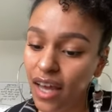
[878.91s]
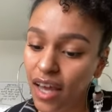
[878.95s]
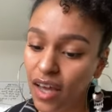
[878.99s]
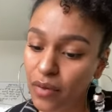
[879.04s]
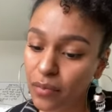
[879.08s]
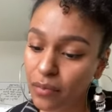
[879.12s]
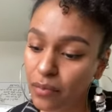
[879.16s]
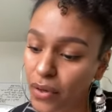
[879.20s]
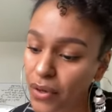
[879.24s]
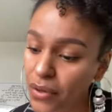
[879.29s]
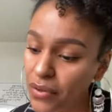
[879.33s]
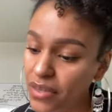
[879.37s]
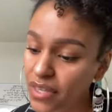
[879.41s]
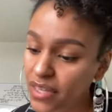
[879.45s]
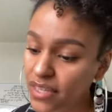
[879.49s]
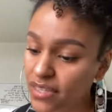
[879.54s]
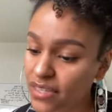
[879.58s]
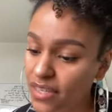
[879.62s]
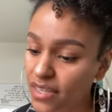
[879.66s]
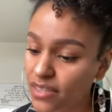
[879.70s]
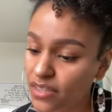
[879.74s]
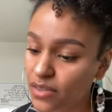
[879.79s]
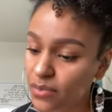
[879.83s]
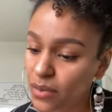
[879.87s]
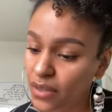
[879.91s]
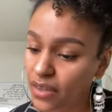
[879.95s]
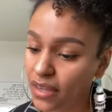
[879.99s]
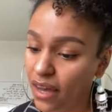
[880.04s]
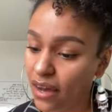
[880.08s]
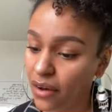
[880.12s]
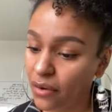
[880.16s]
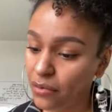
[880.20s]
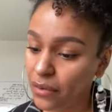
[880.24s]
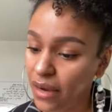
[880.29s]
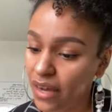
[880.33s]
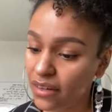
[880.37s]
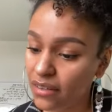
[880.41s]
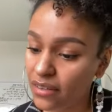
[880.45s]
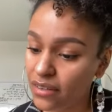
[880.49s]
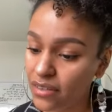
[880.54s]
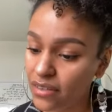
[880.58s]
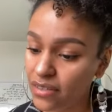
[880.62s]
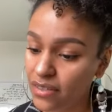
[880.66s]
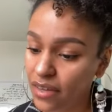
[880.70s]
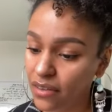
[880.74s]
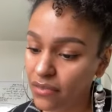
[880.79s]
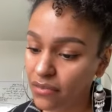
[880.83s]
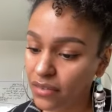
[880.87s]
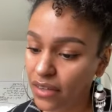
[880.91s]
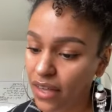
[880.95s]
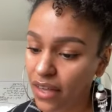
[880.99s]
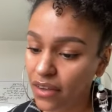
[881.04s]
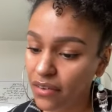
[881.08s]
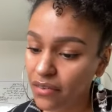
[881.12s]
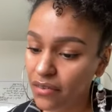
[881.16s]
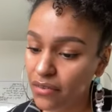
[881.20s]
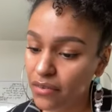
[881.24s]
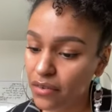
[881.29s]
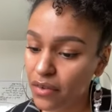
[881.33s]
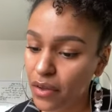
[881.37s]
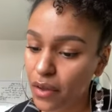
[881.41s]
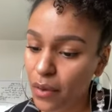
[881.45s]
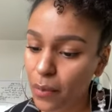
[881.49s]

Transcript: and both exist without radical self-love,